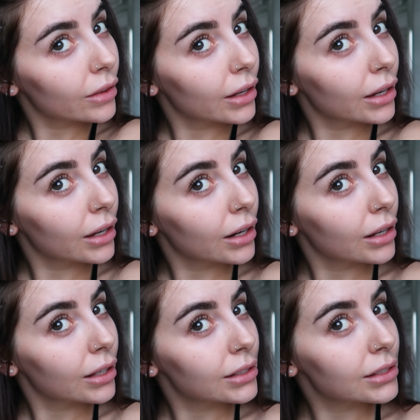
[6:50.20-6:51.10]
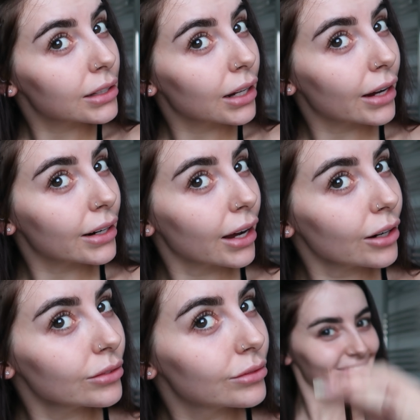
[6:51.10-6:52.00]
and then slide it
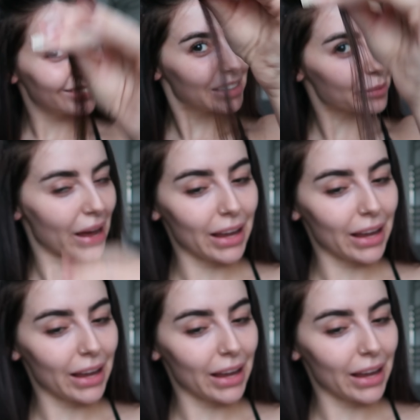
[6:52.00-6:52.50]
out. Here's my